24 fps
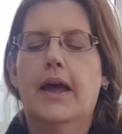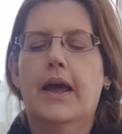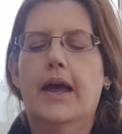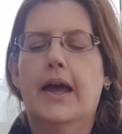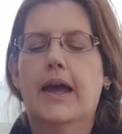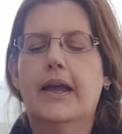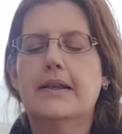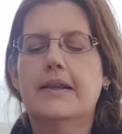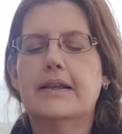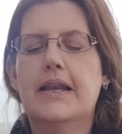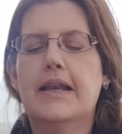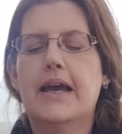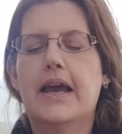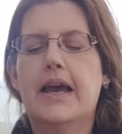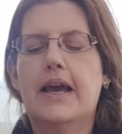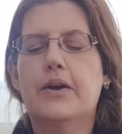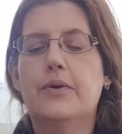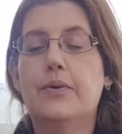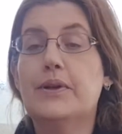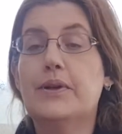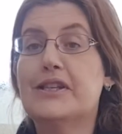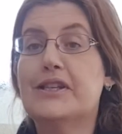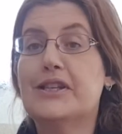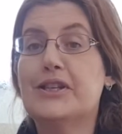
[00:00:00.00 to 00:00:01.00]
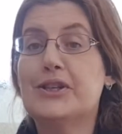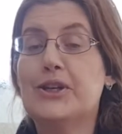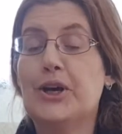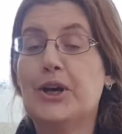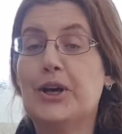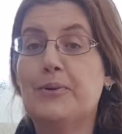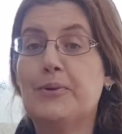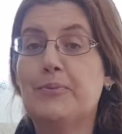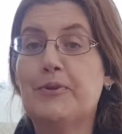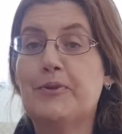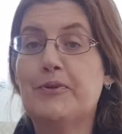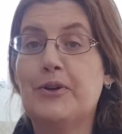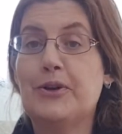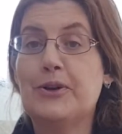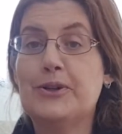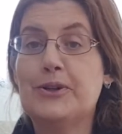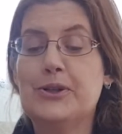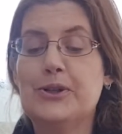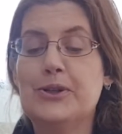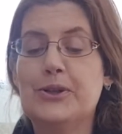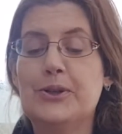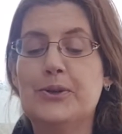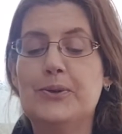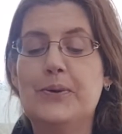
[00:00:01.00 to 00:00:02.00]
And now is the time we've got
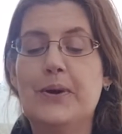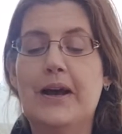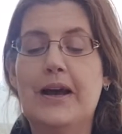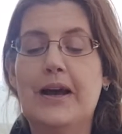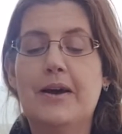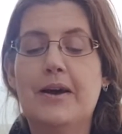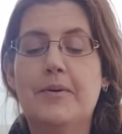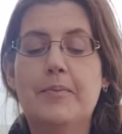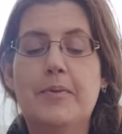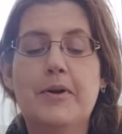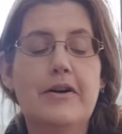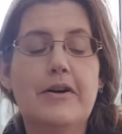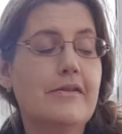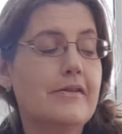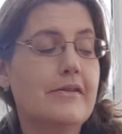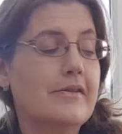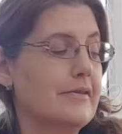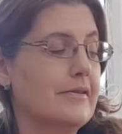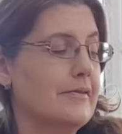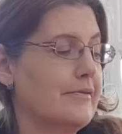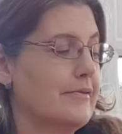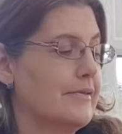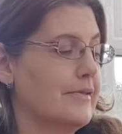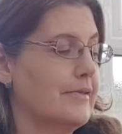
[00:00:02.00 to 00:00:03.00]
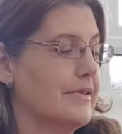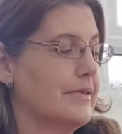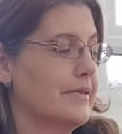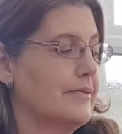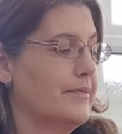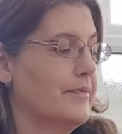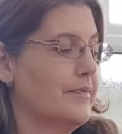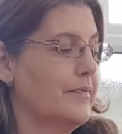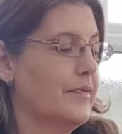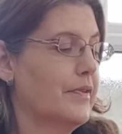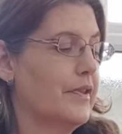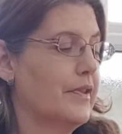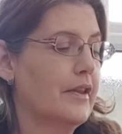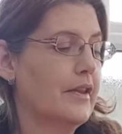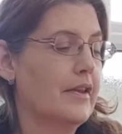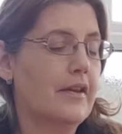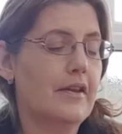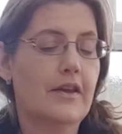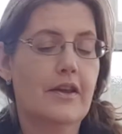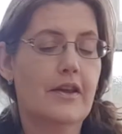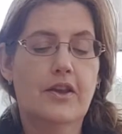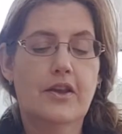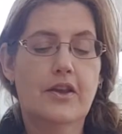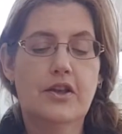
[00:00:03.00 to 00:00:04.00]
to do our parcels.
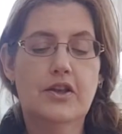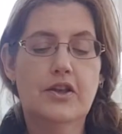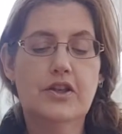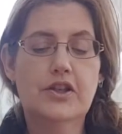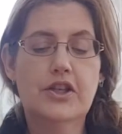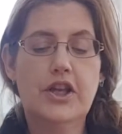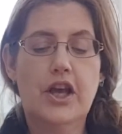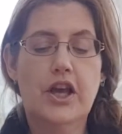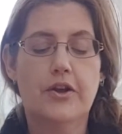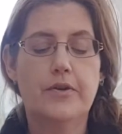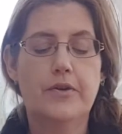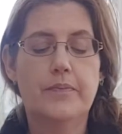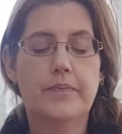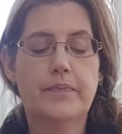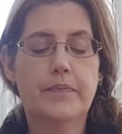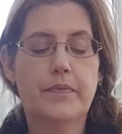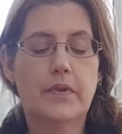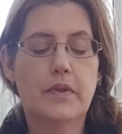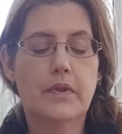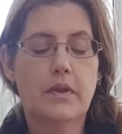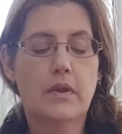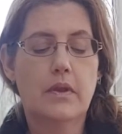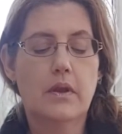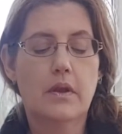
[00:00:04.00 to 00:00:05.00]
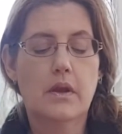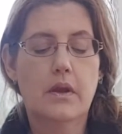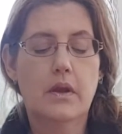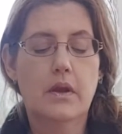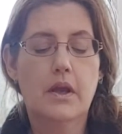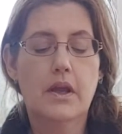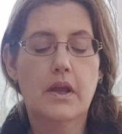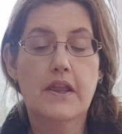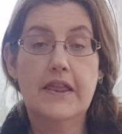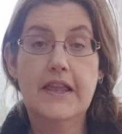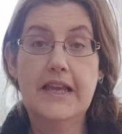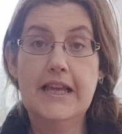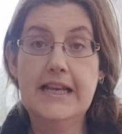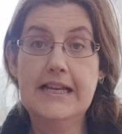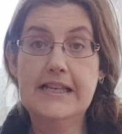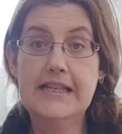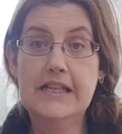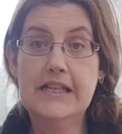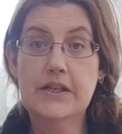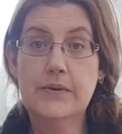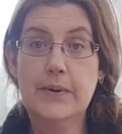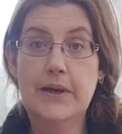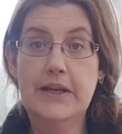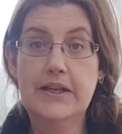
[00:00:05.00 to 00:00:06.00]
So the
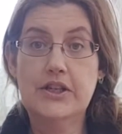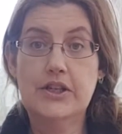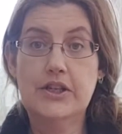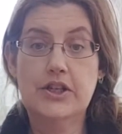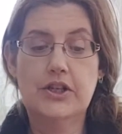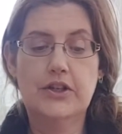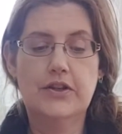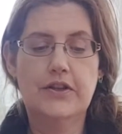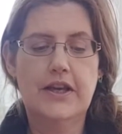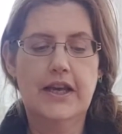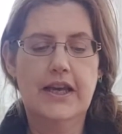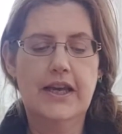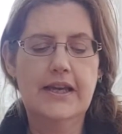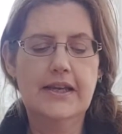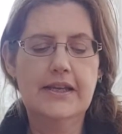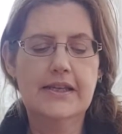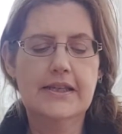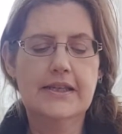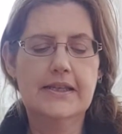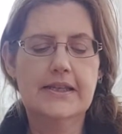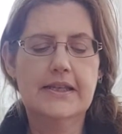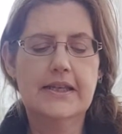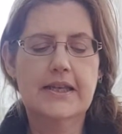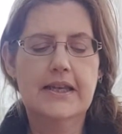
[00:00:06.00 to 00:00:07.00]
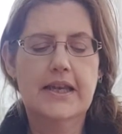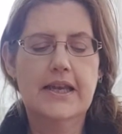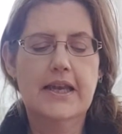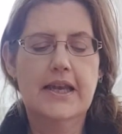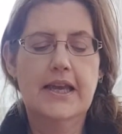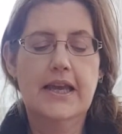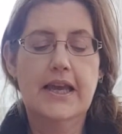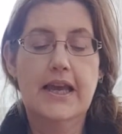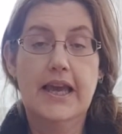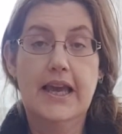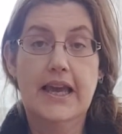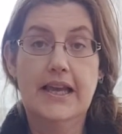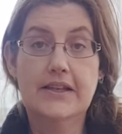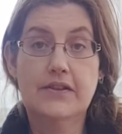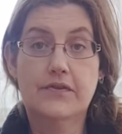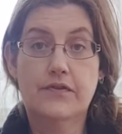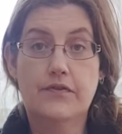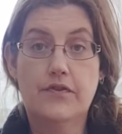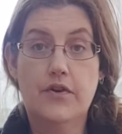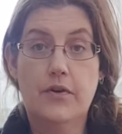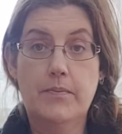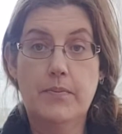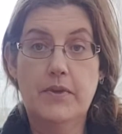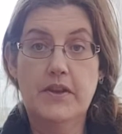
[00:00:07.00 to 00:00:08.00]
easiest way to do this
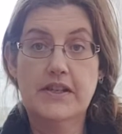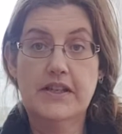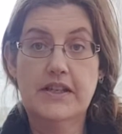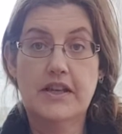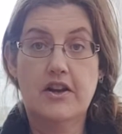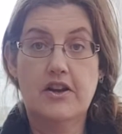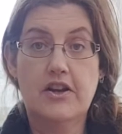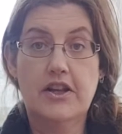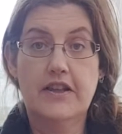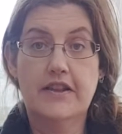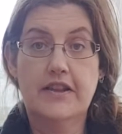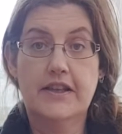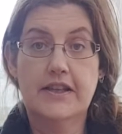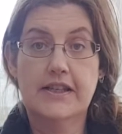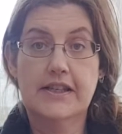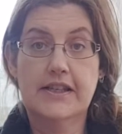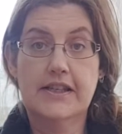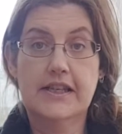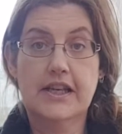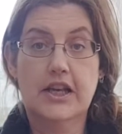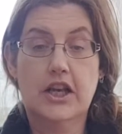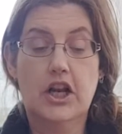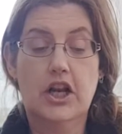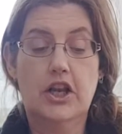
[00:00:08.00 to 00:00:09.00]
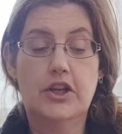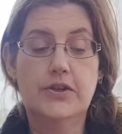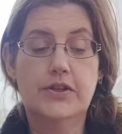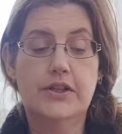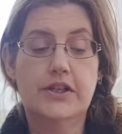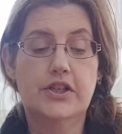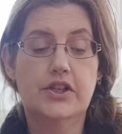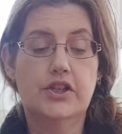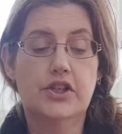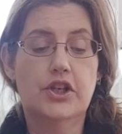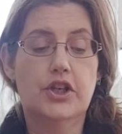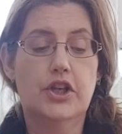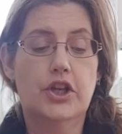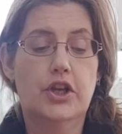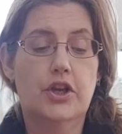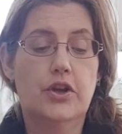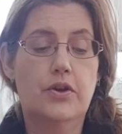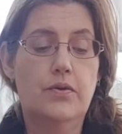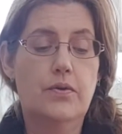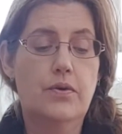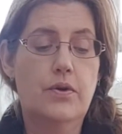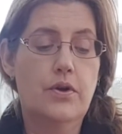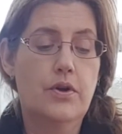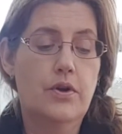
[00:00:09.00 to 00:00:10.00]
is from the side that's closest to
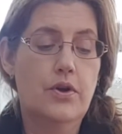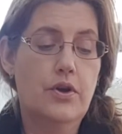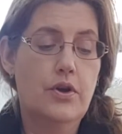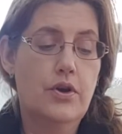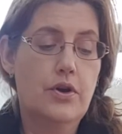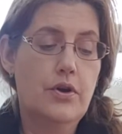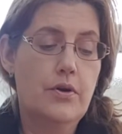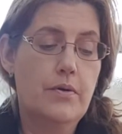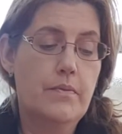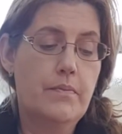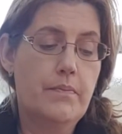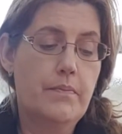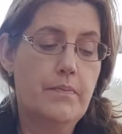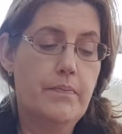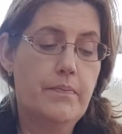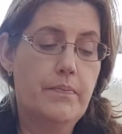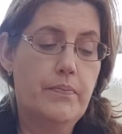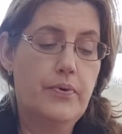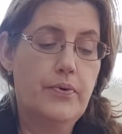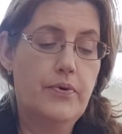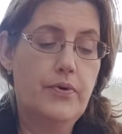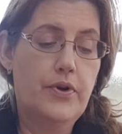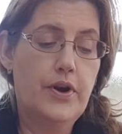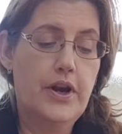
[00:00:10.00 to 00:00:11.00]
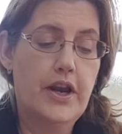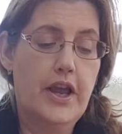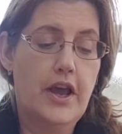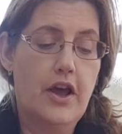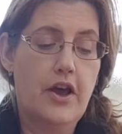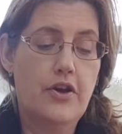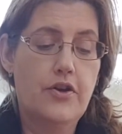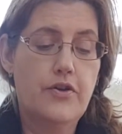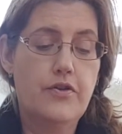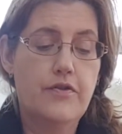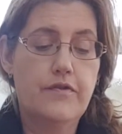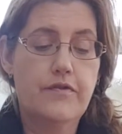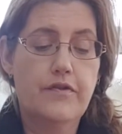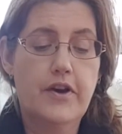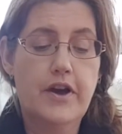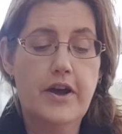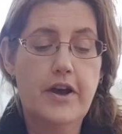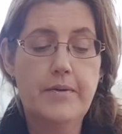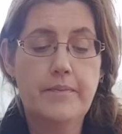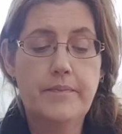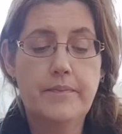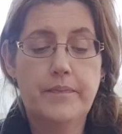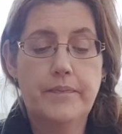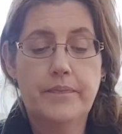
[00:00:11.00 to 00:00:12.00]
you, pull it
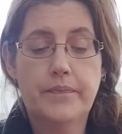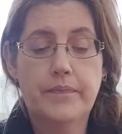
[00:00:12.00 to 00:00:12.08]
over